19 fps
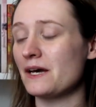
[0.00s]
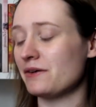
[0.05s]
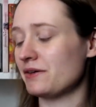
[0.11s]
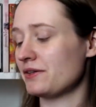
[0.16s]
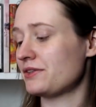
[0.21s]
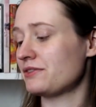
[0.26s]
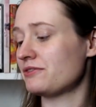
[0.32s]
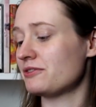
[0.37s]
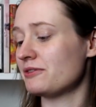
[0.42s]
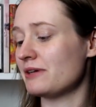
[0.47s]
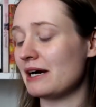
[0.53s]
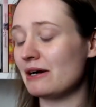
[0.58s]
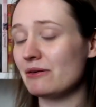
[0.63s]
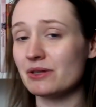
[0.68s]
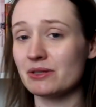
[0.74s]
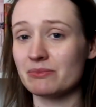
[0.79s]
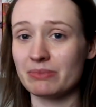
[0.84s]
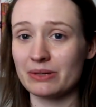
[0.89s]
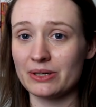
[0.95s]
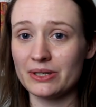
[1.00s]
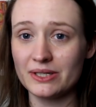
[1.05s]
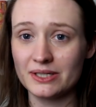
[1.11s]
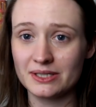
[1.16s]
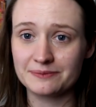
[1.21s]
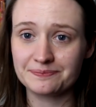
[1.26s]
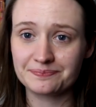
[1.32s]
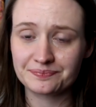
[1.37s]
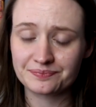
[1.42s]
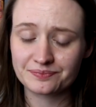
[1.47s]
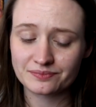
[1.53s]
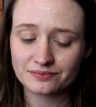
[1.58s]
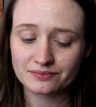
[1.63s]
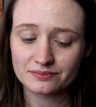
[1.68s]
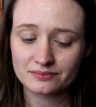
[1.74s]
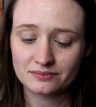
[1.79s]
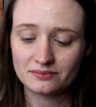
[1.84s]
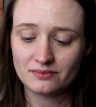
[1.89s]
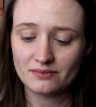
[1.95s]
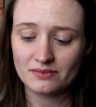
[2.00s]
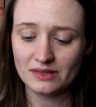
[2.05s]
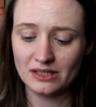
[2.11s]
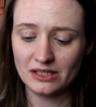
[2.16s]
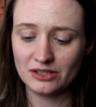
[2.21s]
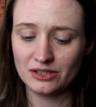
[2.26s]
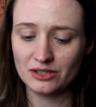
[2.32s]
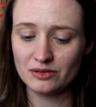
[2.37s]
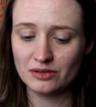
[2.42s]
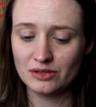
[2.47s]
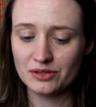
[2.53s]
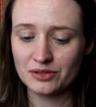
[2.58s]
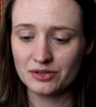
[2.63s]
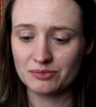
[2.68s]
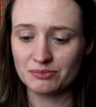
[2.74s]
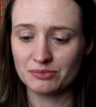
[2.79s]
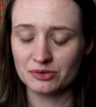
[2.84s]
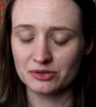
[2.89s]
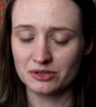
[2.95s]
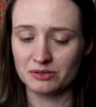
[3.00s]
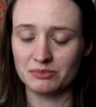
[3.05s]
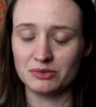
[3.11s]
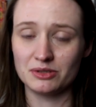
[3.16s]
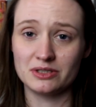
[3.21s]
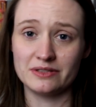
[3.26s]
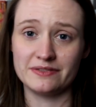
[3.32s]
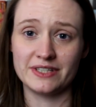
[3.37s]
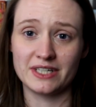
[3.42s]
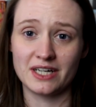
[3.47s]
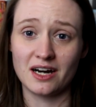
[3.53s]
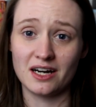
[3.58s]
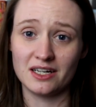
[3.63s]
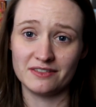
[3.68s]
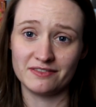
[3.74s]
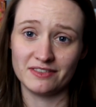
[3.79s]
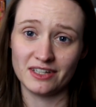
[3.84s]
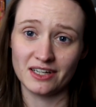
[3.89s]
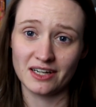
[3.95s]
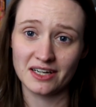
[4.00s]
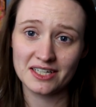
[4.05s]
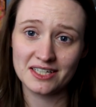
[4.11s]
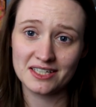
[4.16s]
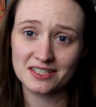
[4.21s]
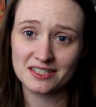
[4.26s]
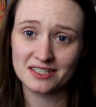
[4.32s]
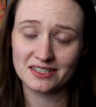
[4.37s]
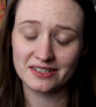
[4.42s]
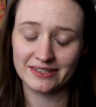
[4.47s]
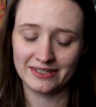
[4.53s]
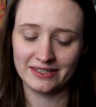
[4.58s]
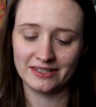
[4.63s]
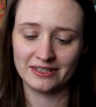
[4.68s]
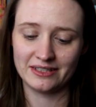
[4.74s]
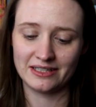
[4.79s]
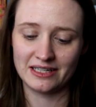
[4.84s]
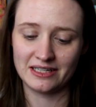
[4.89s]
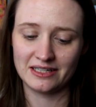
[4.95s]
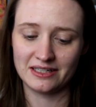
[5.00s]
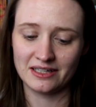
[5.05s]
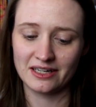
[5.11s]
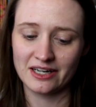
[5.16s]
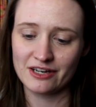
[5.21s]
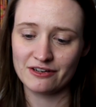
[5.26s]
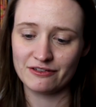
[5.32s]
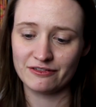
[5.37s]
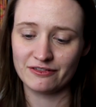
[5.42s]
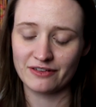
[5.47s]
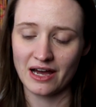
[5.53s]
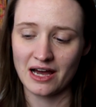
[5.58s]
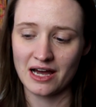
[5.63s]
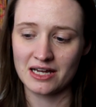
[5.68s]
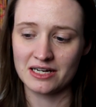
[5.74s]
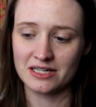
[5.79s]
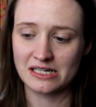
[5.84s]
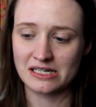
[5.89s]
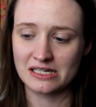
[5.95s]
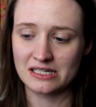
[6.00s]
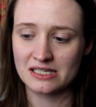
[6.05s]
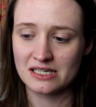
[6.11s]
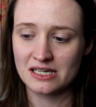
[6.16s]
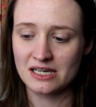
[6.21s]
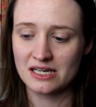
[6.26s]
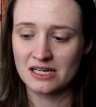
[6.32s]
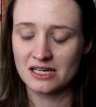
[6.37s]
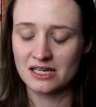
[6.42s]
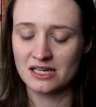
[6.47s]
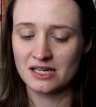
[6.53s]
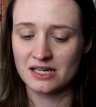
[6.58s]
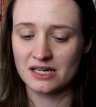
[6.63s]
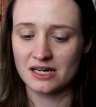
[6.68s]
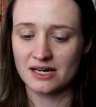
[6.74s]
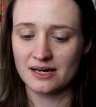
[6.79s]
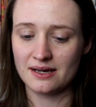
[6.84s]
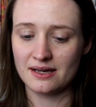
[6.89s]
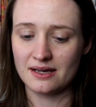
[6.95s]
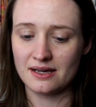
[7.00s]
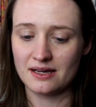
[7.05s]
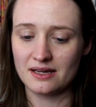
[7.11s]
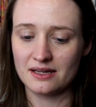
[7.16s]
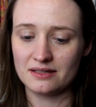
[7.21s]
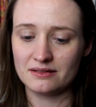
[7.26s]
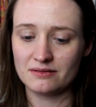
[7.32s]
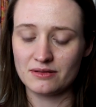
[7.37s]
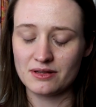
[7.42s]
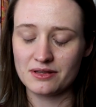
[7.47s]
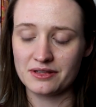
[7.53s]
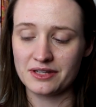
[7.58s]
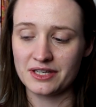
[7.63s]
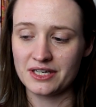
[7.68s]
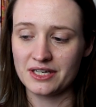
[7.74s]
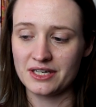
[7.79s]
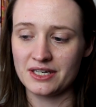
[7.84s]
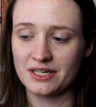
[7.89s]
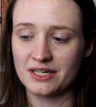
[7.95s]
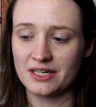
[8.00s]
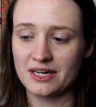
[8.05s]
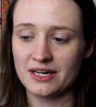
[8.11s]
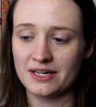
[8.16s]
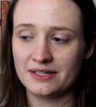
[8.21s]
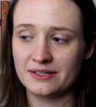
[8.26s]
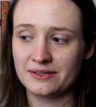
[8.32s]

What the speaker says: Throughout the book, you lose more and more of the kind of light in life, and the